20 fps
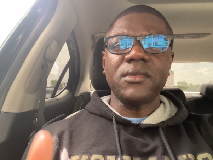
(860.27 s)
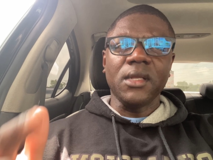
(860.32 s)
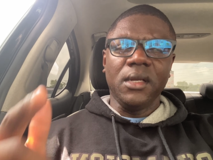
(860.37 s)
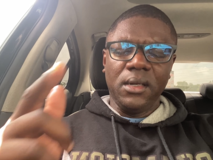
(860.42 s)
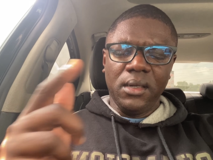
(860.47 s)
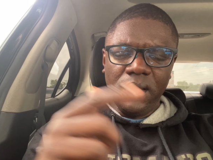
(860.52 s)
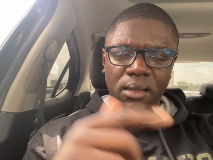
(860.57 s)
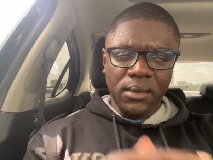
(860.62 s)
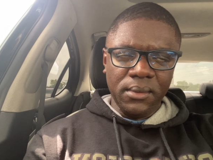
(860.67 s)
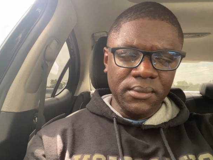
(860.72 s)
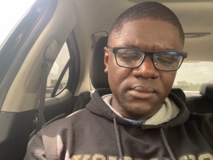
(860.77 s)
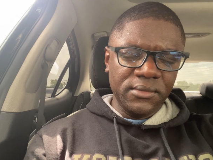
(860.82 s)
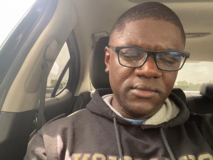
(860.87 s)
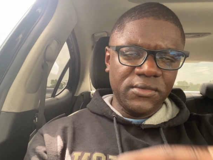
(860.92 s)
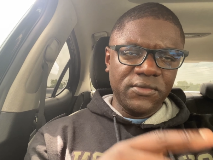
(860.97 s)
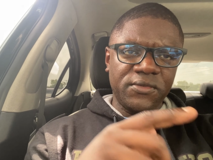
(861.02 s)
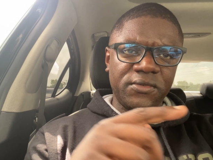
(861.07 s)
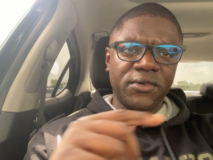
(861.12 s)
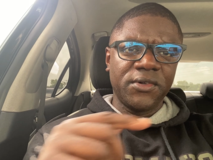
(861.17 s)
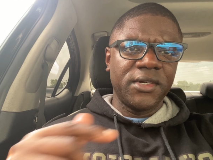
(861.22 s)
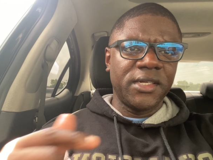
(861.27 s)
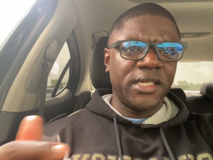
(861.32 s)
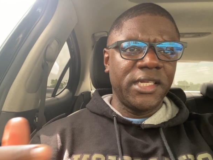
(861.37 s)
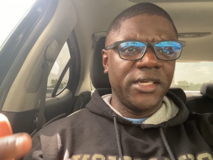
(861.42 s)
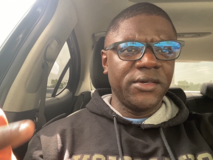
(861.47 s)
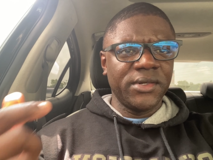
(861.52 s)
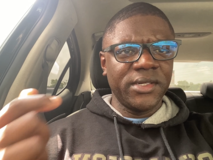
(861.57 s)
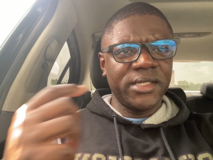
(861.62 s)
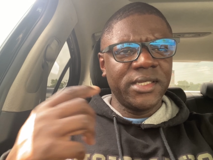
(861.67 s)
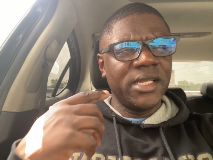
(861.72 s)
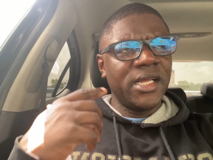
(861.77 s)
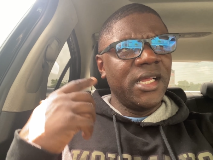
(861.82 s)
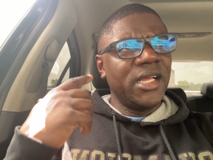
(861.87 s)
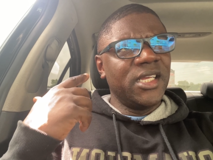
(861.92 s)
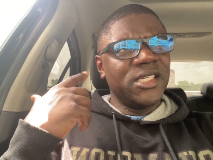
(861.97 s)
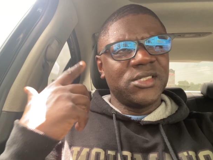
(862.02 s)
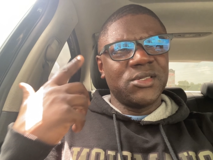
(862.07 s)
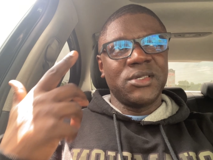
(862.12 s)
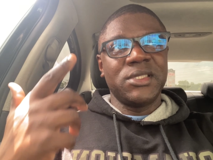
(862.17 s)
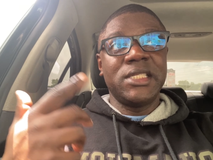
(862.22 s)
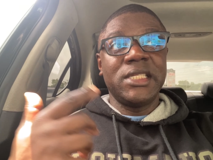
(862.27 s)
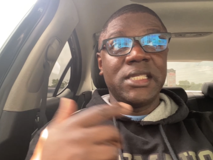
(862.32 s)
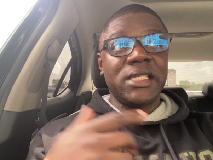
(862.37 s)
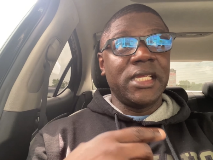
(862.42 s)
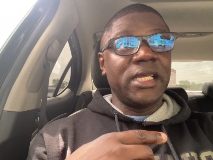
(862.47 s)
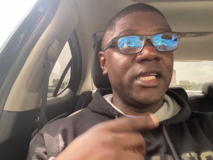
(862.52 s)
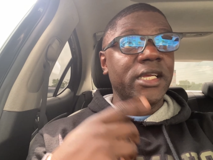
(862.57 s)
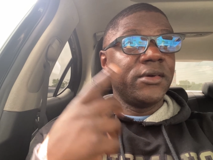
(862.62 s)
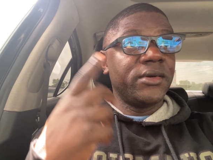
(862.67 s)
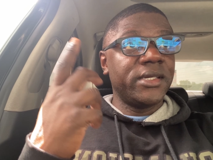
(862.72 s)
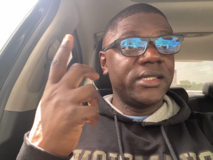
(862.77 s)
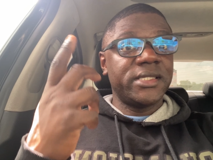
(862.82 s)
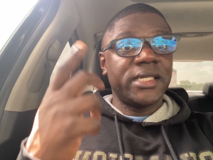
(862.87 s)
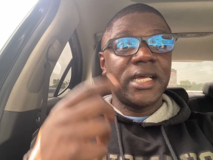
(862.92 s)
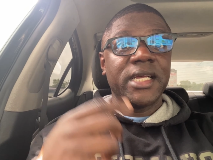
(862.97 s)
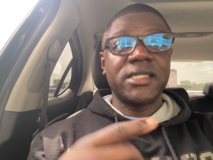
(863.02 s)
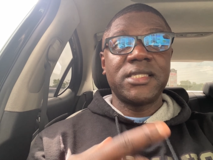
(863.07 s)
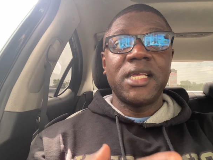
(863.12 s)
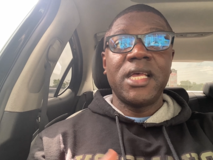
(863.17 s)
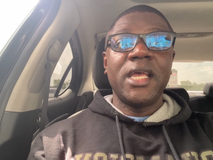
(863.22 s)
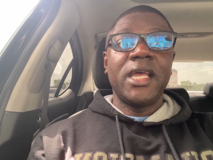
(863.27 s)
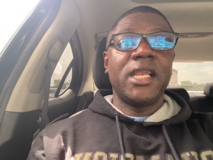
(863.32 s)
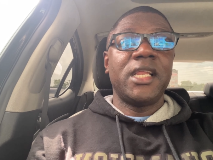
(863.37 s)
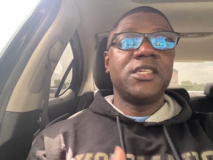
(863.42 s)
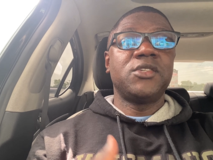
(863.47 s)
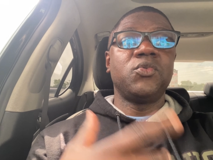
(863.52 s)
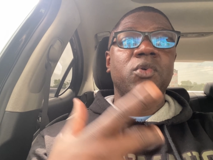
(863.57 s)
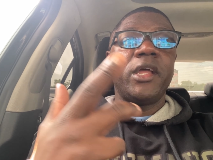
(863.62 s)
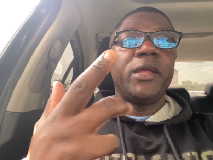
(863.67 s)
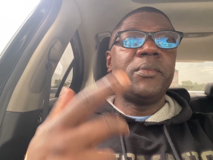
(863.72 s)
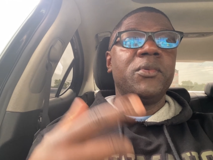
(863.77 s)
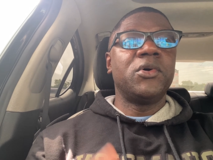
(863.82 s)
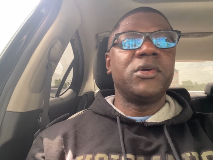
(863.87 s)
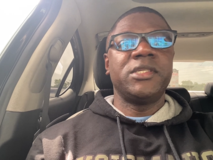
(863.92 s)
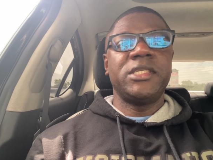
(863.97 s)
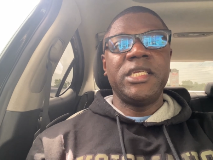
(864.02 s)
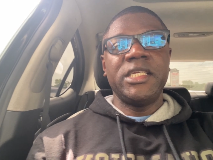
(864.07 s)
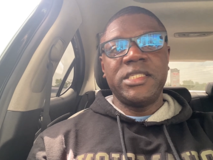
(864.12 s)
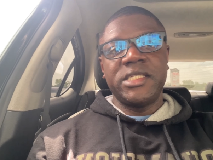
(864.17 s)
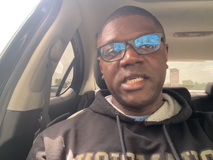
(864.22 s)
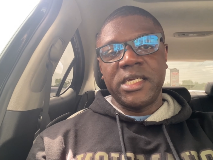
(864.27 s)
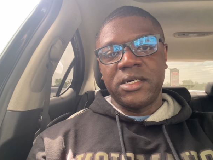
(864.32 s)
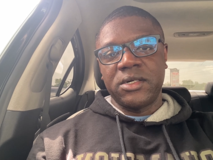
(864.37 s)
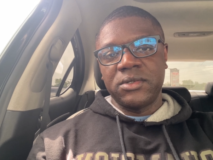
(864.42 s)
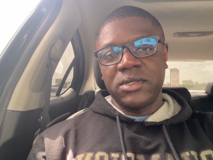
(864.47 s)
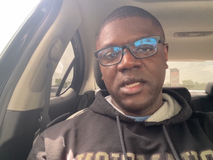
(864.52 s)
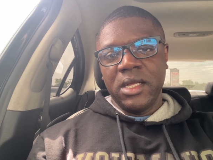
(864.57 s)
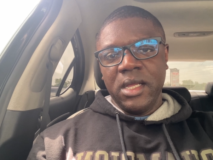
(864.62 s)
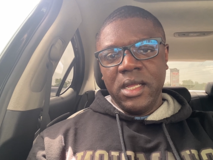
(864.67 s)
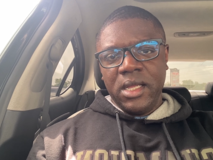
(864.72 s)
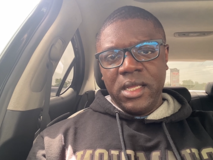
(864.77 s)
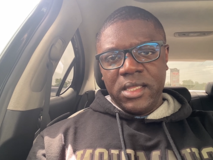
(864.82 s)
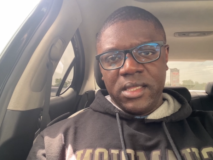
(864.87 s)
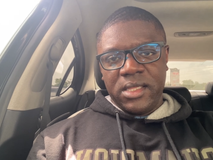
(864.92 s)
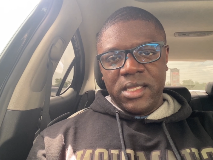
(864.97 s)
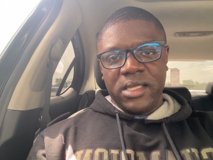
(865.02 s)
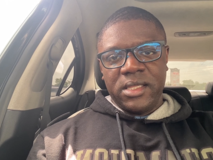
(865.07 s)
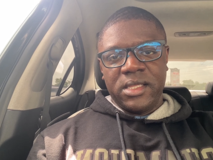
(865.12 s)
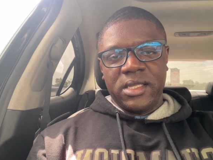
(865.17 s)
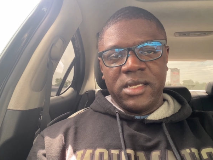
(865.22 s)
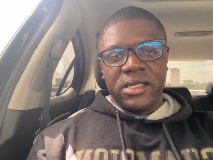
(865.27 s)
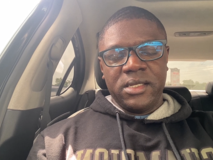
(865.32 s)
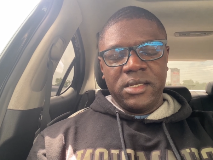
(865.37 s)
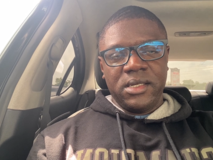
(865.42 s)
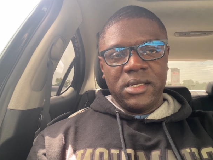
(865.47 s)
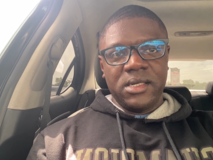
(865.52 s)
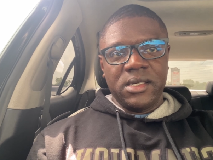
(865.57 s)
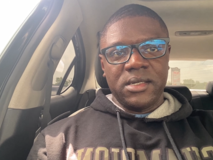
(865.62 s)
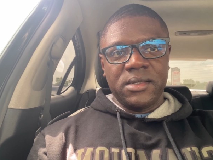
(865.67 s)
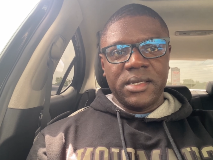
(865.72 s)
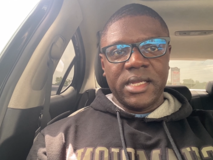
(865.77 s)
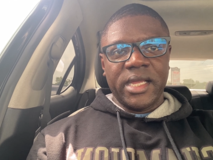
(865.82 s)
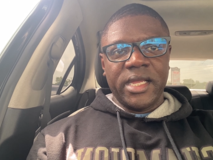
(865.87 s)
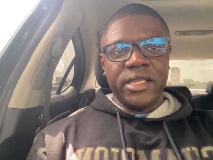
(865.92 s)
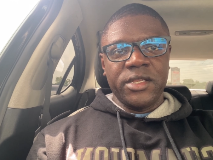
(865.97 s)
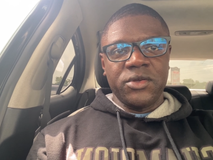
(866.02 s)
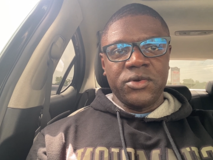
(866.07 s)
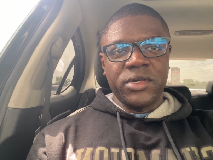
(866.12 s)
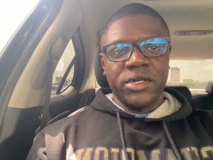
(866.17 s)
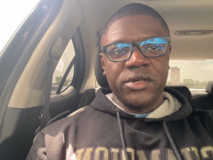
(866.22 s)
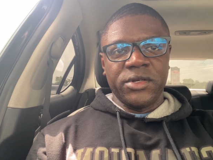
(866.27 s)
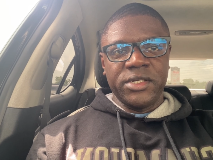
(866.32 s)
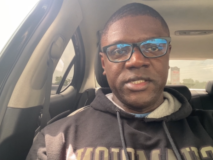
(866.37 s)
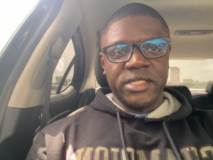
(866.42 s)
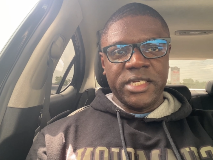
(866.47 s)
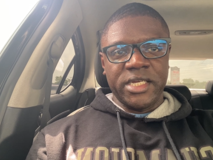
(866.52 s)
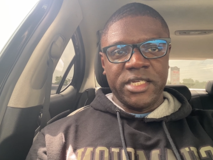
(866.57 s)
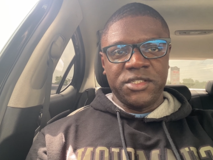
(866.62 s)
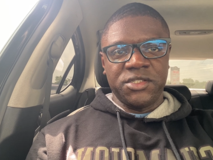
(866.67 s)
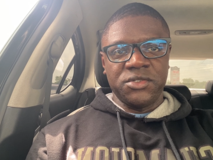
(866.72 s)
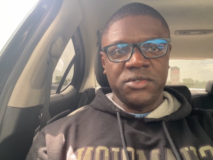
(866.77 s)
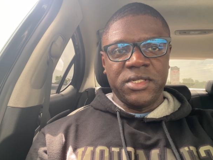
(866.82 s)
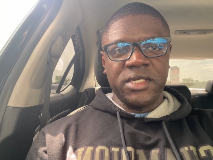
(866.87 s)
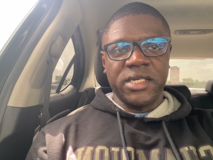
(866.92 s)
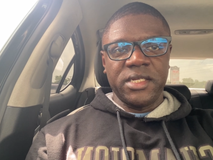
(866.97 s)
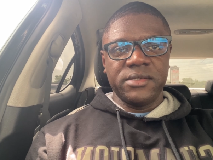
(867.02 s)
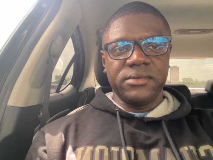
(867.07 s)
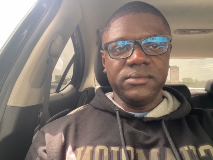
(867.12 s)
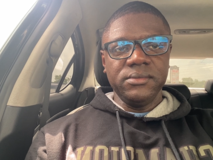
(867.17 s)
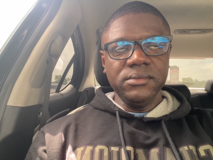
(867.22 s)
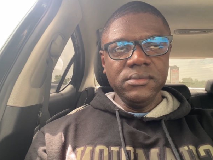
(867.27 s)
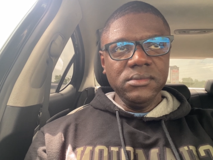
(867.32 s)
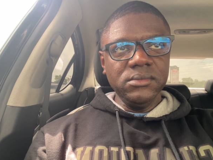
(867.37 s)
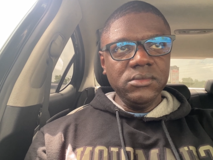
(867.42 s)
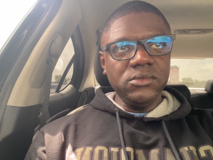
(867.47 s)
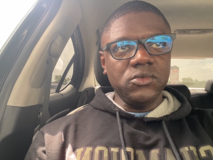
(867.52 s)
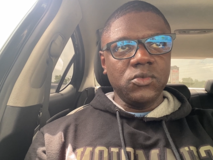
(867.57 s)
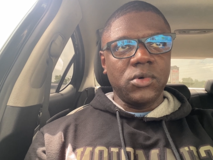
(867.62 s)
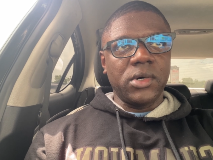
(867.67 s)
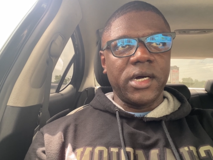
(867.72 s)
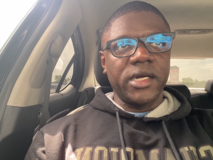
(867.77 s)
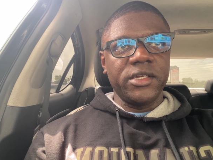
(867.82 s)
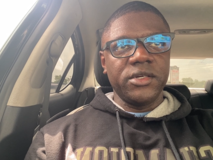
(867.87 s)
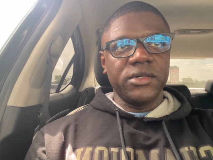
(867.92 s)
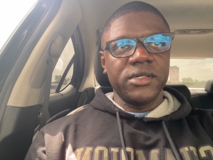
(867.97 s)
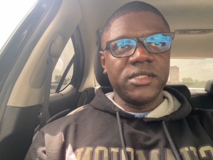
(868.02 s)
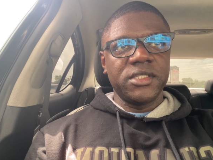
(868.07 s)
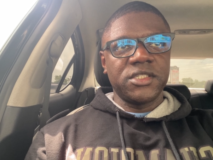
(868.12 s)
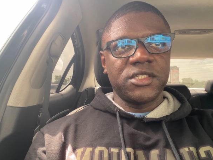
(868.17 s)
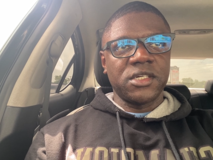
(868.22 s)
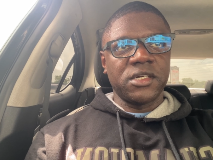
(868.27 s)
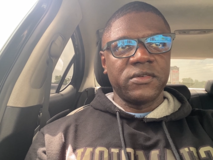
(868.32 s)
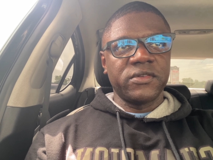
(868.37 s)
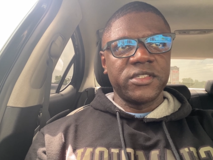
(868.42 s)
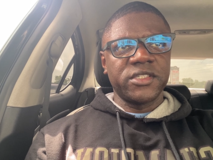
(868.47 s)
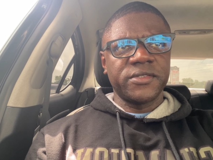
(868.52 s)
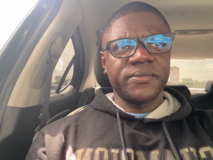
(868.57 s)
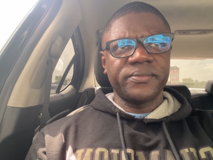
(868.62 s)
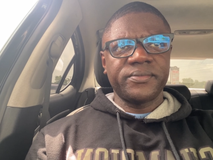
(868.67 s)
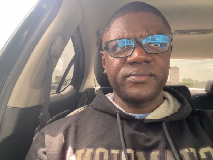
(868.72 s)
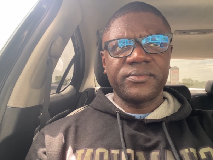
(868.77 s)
So I did a hearing test. It's way more detailed than the annual hearing test you get while you're in the service.